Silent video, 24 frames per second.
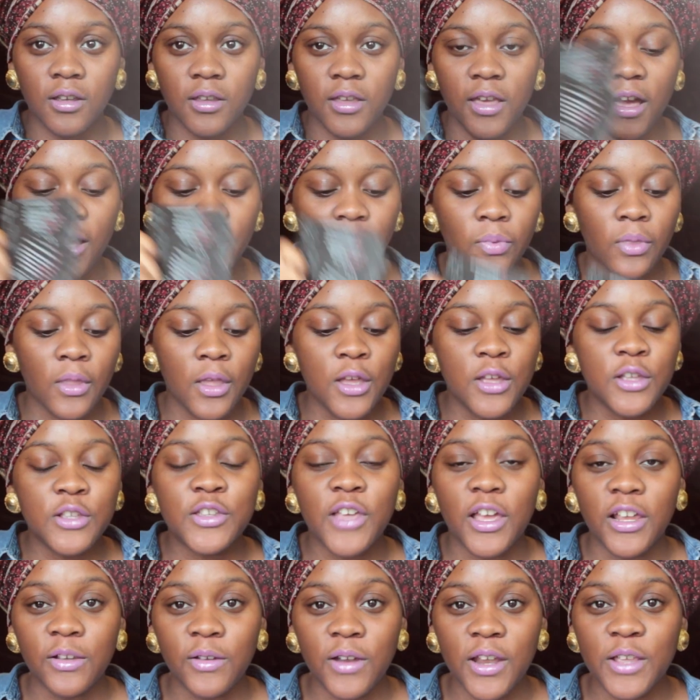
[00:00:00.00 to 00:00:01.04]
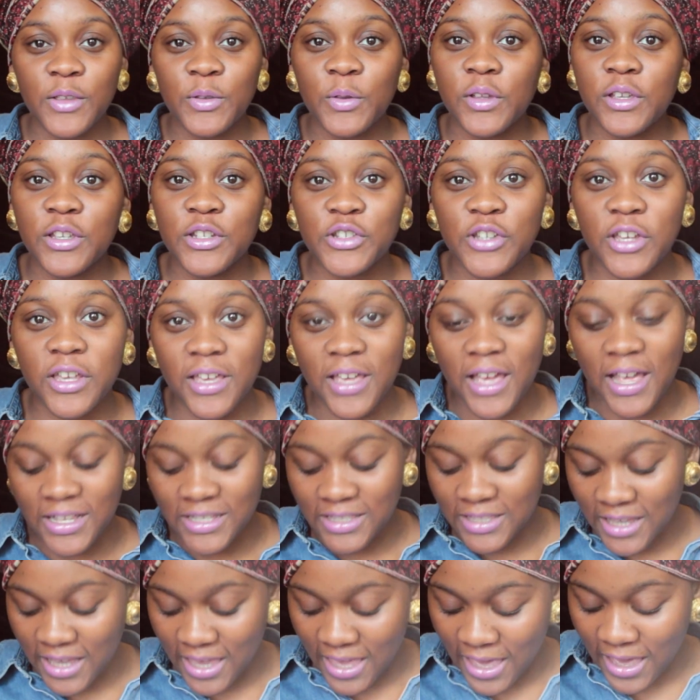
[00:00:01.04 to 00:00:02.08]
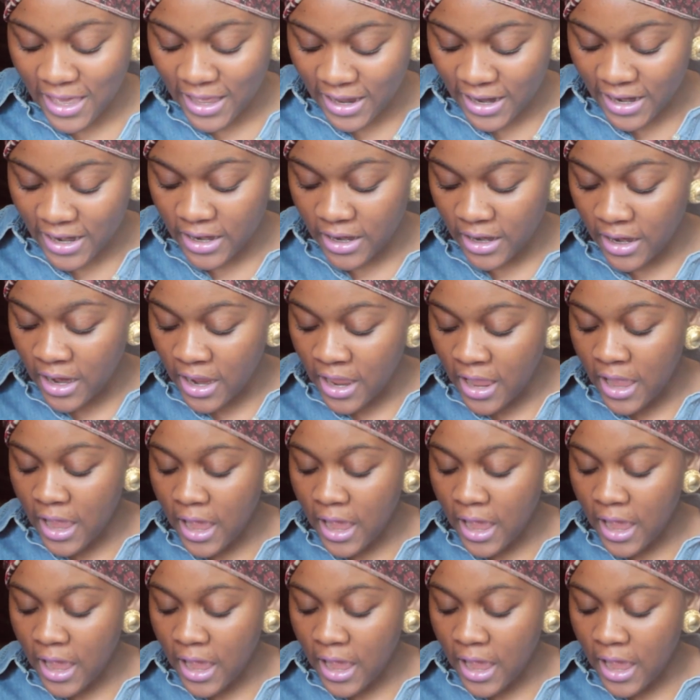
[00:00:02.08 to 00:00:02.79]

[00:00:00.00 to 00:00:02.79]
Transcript: Yeah, so I just wanted to show you guys the hair.